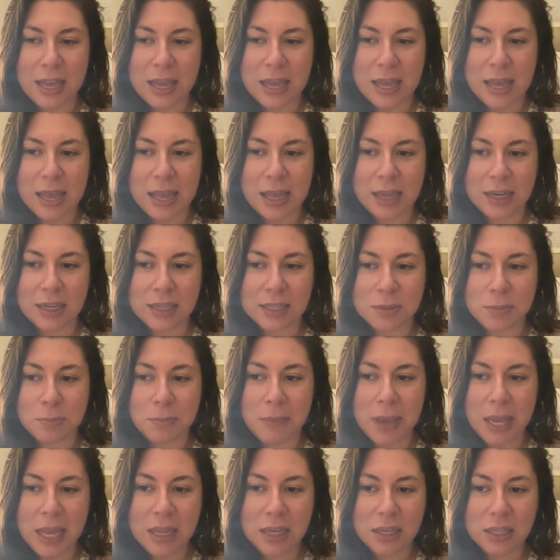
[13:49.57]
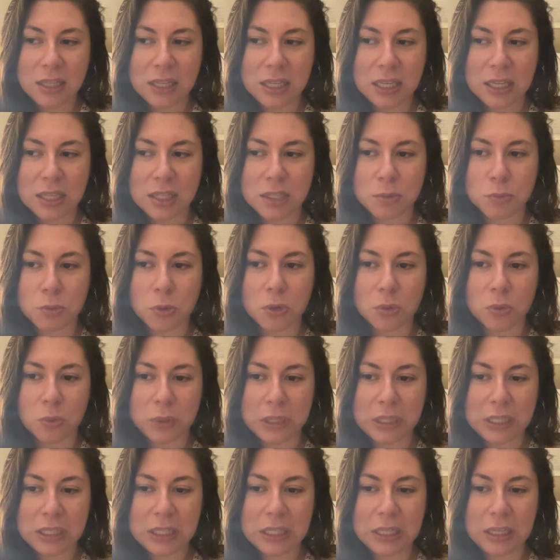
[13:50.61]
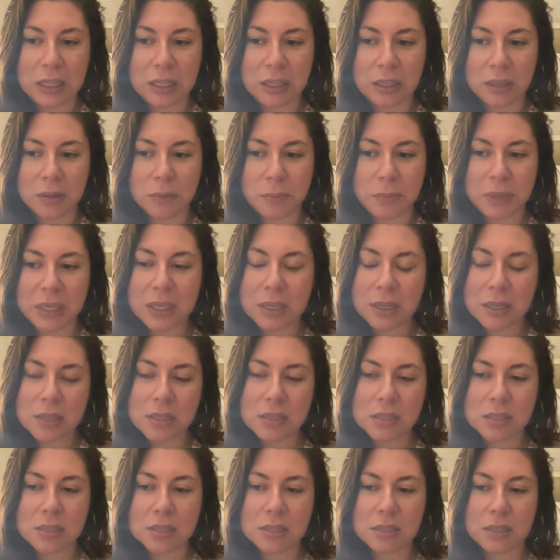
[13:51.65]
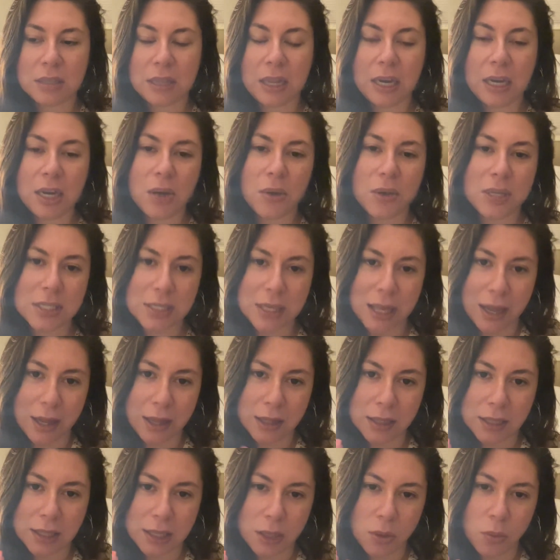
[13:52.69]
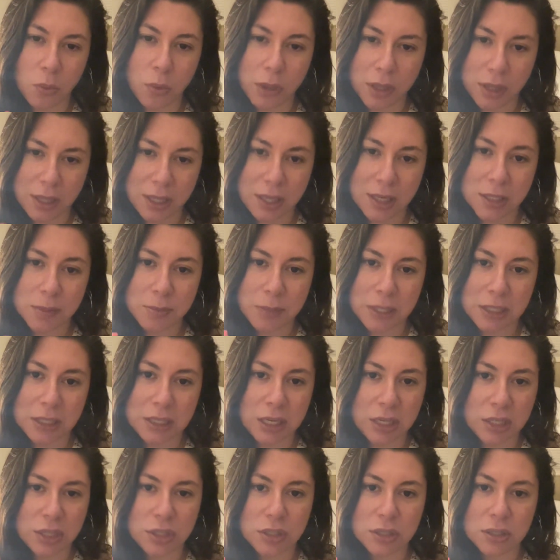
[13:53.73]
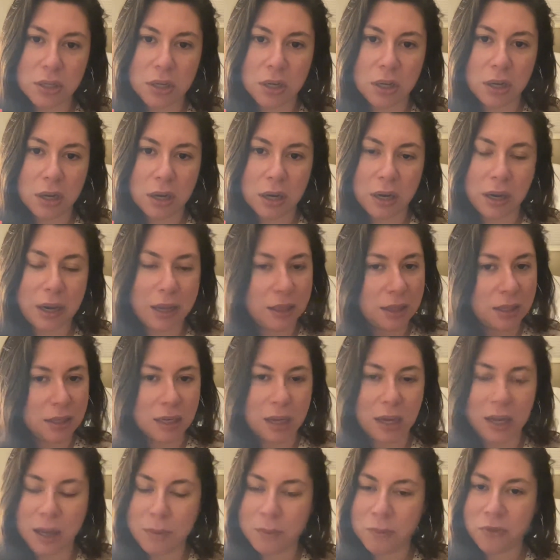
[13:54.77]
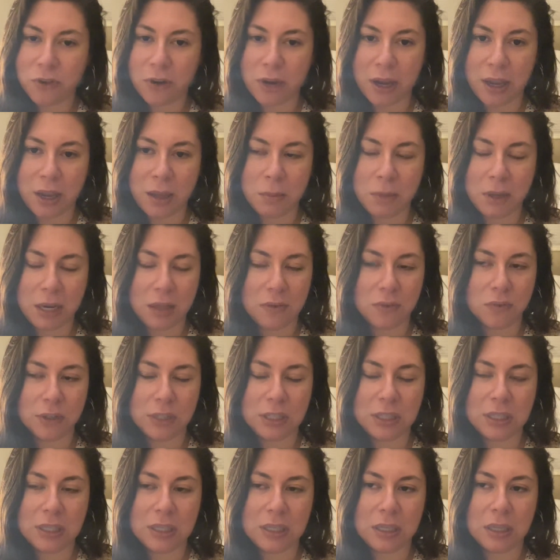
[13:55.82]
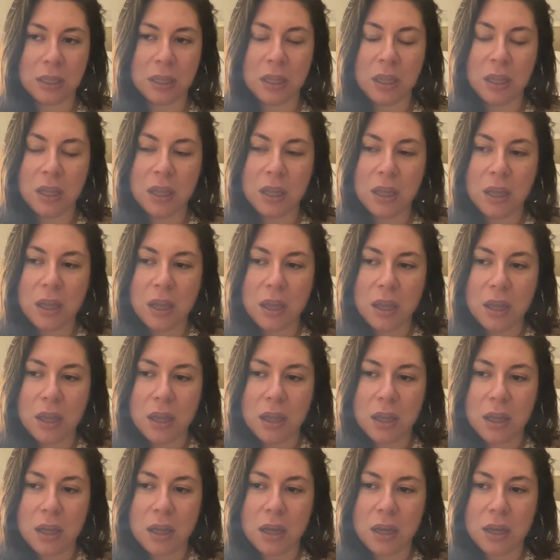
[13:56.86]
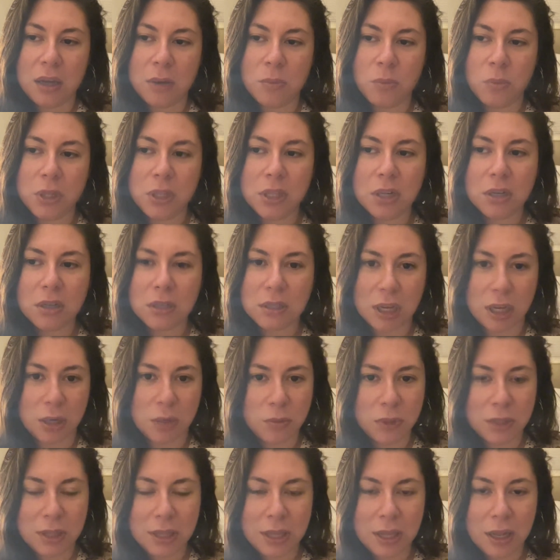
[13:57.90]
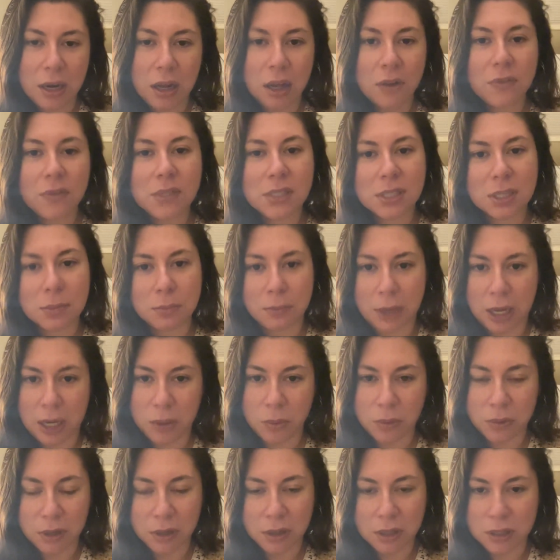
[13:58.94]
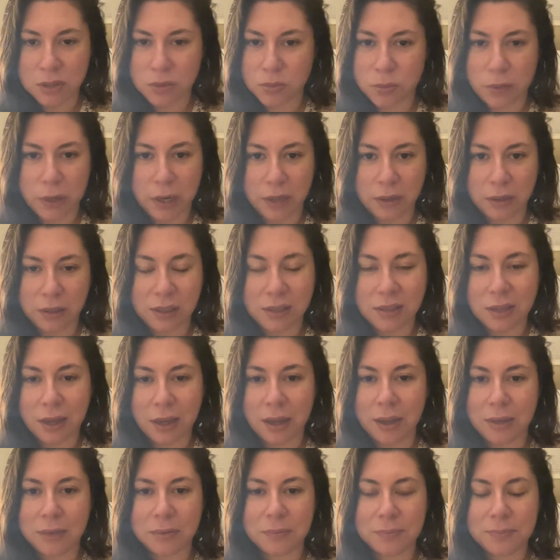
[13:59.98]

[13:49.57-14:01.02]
And it's made the kids more willing because they know exactly what the expectations are and the time frame and everything. When they're done with that, obviously my work is rarely done